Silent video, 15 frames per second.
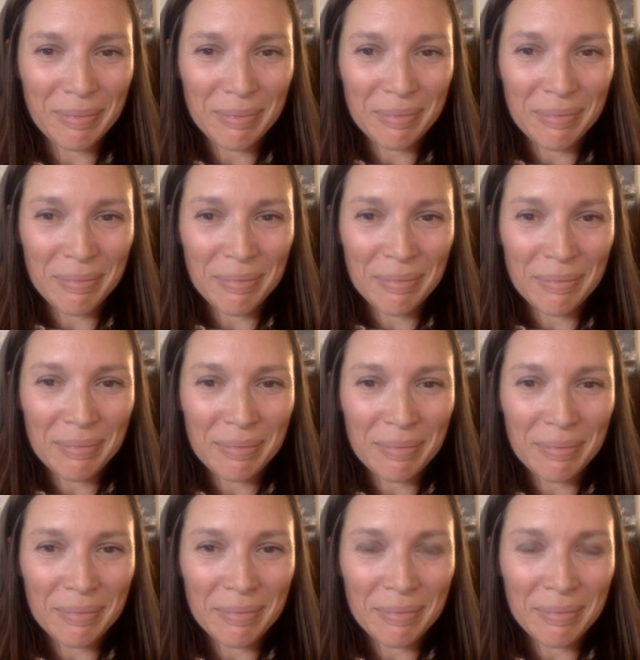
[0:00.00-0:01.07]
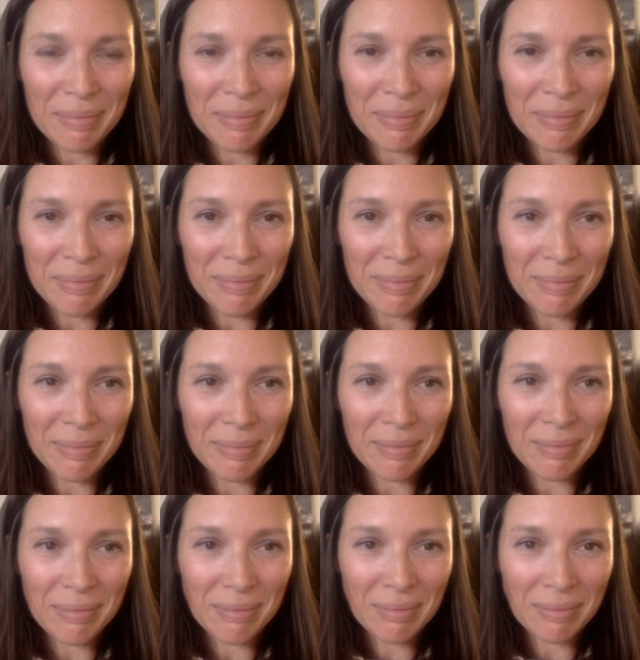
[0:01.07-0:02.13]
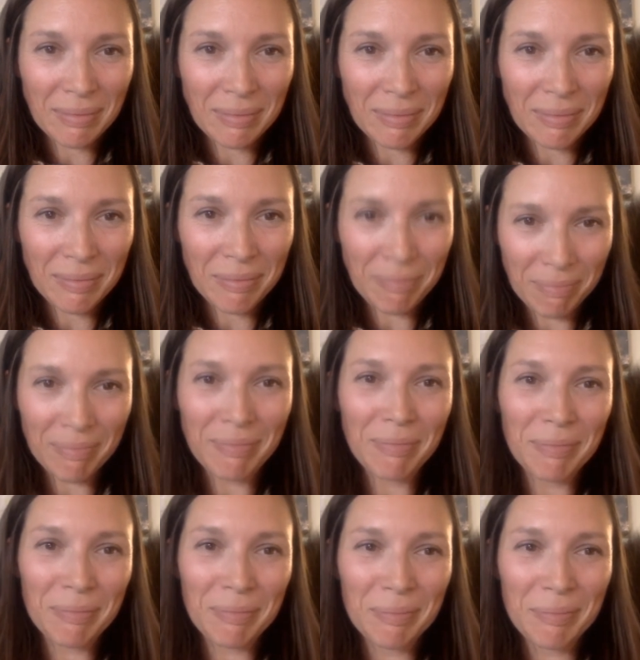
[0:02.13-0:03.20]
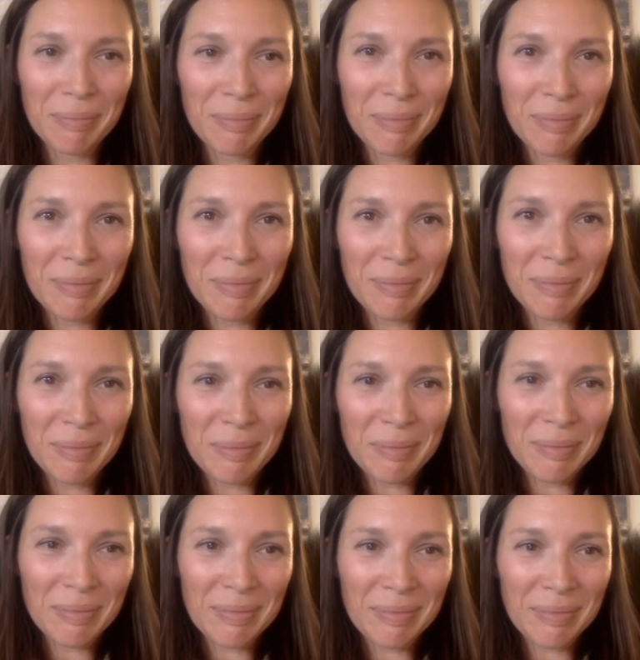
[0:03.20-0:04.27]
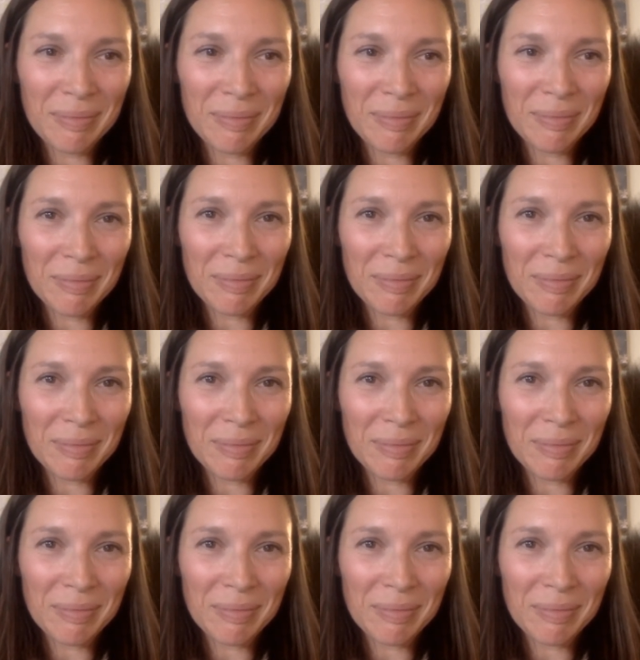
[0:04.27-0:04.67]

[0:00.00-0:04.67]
No words are spoken by the person on screen.